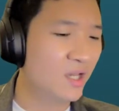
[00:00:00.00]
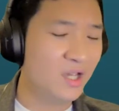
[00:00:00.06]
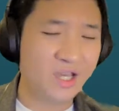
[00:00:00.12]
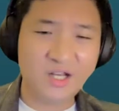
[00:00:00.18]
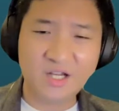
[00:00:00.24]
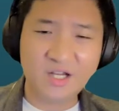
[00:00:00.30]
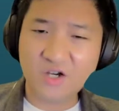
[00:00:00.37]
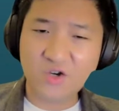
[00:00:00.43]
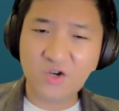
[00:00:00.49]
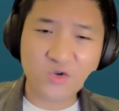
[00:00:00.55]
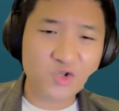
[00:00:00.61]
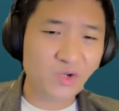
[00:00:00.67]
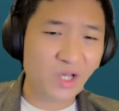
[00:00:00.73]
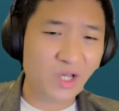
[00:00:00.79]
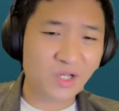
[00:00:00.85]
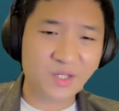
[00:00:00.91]
And I
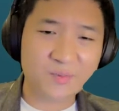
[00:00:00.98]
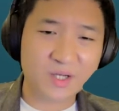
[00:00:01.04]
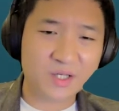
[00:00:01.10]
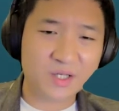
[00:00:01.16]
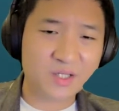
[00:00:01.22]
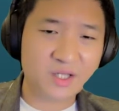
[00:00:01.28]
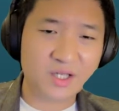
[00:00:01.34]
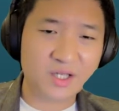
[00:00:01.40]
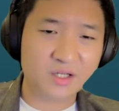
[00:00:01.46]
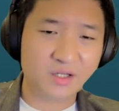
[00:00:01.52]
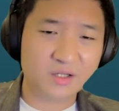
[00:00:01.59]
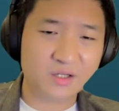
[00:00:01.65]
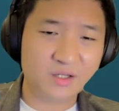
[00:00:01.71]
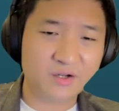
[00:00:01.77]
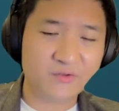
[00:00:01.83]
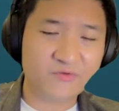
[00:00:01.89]
also expecting
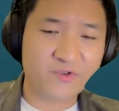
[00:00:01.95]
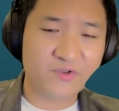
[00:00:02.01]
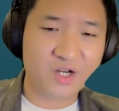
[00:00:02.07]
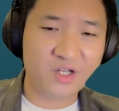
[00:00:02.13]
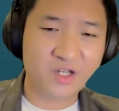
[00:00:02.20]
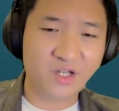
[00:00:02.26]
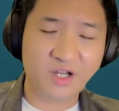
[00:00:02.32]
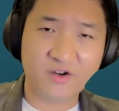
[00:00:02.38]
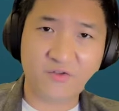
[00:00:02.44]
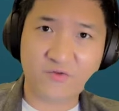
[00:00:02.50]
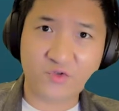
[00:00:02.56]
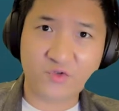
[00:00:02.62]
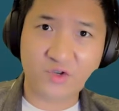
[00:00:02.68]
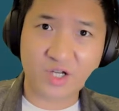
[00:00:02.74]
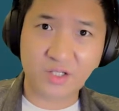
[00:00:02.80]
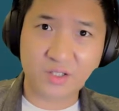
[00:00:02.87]
a friendly and
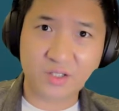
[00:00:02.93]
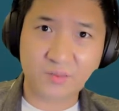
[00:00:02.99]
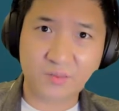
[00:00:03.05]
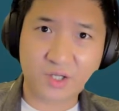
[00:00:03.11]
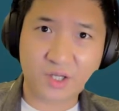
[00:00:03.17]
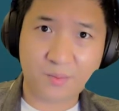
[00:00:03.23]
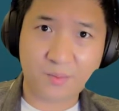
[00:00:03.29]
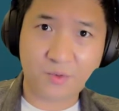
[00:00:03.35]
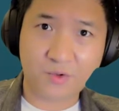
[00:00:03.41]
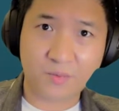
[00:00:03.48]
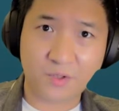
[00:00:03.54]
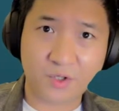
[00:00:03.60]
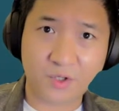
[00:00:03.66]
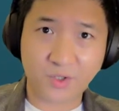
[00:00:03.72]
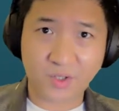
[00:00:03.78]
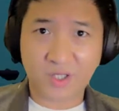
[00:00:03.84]
helpful customer support
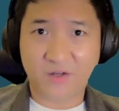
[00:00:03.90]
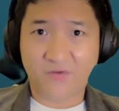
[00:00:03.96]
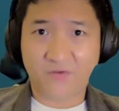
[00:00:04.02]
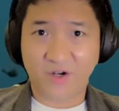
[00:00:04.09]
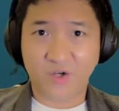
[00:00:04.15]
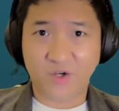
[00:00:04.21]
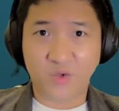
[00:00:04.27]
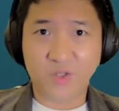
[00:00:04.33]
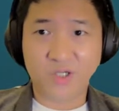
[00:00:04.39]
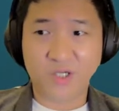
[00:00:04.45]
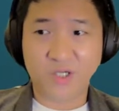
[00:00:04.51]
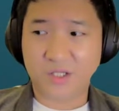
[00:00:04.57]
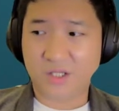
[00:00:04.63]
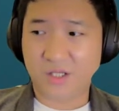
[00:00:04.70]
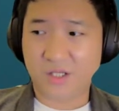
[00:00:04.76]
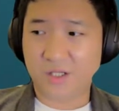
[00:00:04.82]
because if I don't
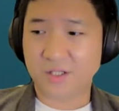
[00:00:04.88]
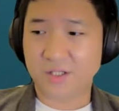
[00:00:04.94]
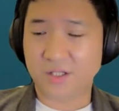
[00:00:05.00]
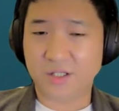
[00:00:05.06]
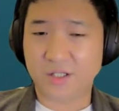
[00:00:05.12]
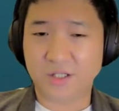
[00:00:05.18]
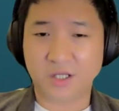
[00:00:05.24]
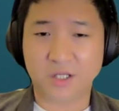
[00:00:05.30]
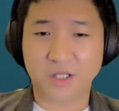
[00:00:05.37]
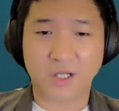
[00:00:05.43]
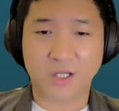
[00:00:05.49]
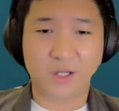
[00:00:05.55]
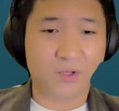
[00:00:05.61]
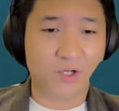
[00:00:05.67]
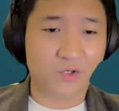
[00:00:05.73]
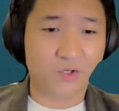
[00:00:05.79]
understand a certain things,
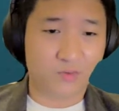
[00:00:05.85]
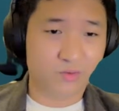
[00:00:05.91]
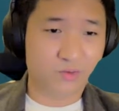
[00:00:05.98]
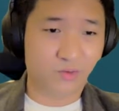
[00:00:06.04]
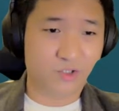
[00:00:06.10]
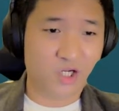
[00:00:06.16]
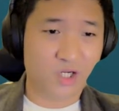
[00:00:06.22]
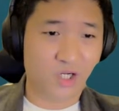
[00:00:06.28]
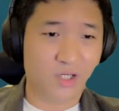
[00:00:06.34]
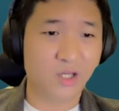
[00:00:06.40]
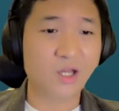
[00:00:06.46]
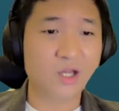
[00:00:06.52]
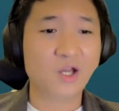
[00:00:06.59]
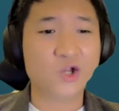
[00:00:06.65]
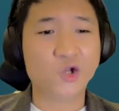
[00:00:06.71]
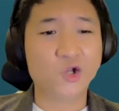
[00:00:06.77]
I might to check.
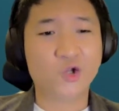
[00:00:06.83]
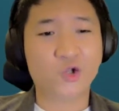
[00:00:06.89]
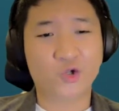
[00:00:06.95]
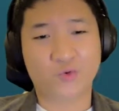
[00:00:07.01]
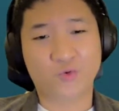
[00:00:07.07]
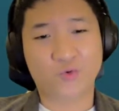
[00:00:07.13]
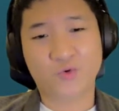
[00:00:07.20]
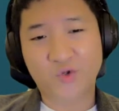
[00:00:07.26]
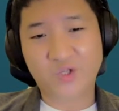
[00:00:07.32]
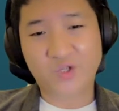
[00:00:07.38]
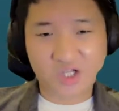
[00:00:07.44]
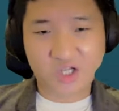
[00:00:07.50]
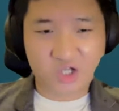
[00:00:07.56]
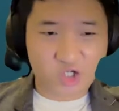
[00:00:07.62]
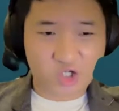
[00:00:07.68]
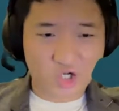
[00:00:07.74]
So you see
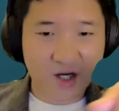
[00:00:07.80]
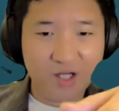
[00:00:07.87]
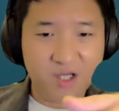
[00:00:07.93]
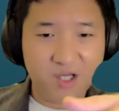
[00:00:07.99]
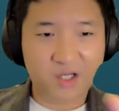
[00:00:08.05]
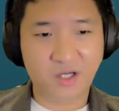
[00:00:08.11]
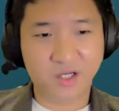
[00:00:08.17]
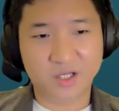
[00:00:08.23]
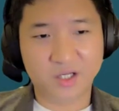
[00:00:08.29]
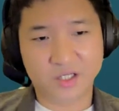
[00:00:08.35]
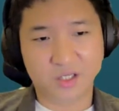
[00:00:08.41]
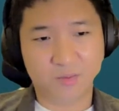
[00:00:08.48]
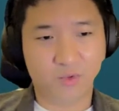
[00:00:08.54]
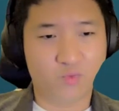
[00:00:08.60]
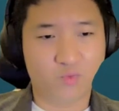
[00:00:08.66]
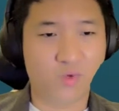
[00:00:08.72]
the journey here is
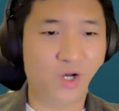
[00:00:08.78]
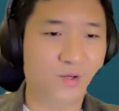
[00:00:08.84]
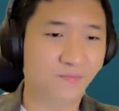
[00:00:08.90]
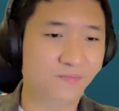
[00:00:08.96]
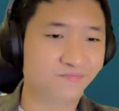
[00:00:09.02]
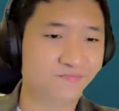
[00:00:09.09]
number one.